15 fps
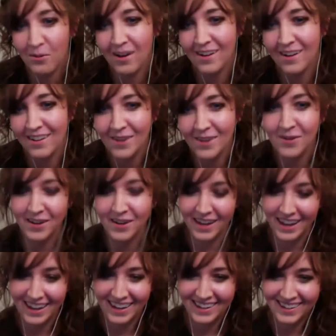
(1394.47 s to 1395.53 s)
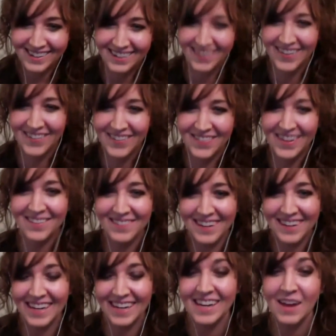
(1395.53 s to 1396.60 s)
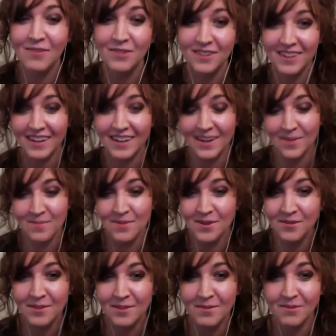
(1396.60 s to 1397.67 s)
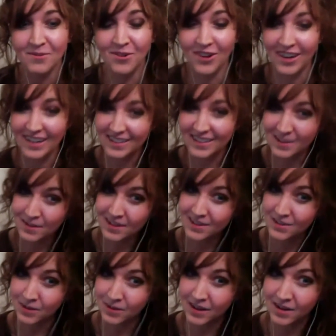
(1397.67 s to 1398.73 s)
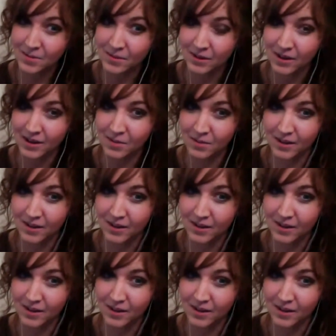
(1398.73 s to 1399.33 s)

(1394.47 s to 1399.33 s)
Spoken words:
well, okay. But I mean, he'd never done a movie before. Somebody just randomly recommended